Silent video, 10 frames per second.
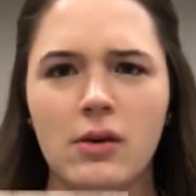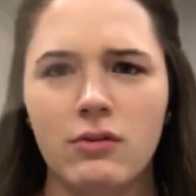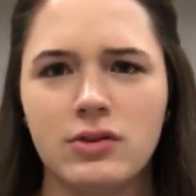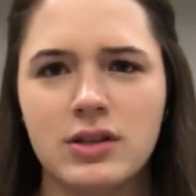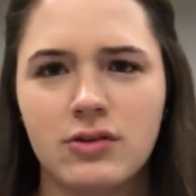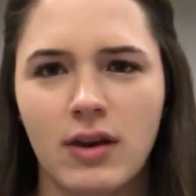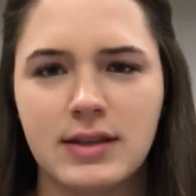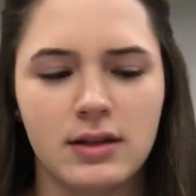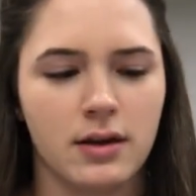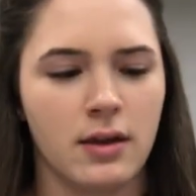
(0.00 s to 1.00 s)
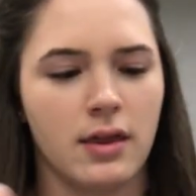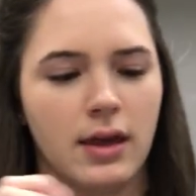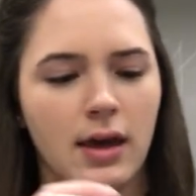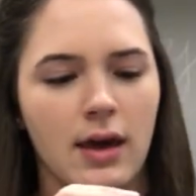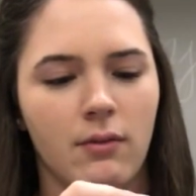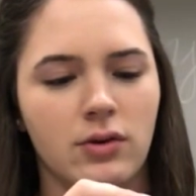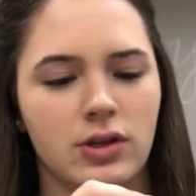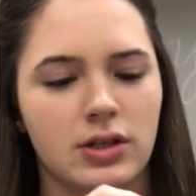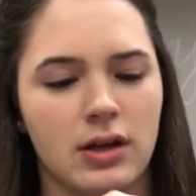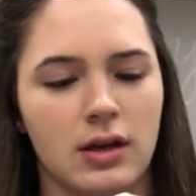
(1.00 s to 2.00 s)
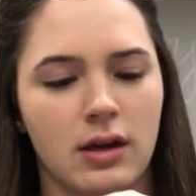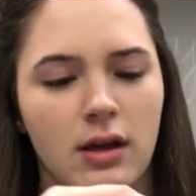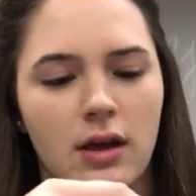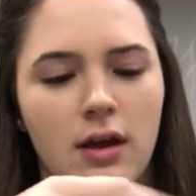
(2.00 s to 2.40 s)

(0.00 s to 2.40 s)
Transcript: which is this crazy looking thing, and we're just going to